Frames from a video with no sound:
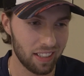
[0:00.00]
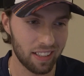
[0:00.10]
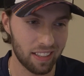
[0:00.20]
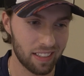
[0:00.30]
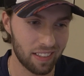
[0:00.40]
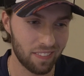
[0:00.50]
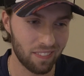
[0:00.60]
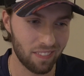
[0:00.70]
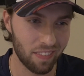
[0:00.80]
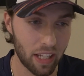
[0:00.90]

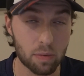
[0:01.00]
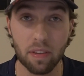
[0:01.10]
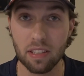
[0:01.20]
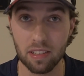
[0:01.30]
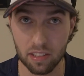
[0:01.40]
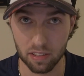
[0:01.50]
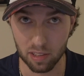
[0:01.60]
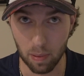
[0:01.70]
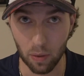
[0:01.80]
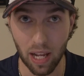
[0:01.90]
That's what this lesson is
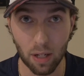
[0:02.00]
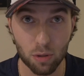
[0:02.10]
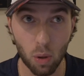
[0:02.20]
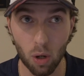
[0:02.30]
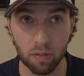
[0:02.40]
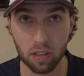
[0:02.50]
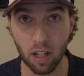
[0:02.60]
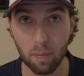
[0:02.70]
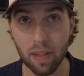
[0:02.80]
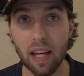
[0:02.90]
about, how to
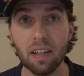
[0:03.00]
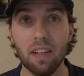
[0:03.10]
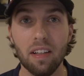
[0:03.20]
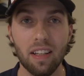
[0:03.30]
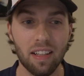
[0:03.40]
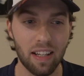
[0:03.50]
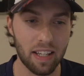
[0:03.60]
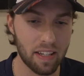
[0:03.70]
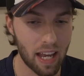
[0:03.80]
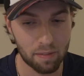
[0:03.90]
overcome that
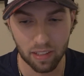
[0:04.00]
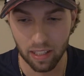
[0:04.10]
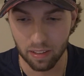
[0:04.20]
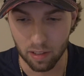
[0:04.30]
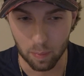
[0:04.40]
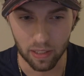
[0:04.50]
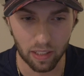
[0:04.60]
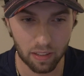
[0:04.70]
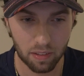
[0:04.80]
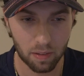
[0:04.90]
and navigate it in the
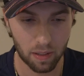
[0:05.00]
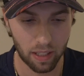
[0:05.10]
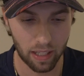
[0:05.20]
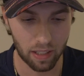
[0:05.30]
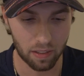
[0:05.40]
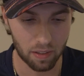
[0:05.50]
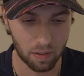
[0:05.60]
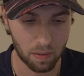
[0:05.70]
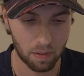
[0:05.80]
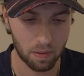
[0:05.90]
beginning and
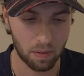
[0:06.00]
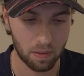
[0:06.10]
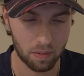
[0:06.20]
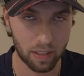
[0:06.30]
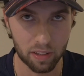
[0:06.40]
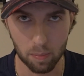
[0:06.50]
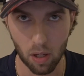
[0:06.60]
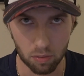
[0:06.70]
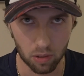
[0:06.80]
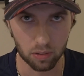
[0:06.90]
get the ball
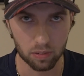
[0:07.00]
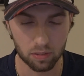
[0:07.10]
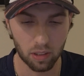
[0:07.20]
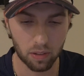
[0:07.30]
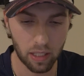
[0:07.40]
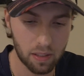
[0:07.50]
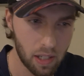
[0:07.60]
rolling, okay?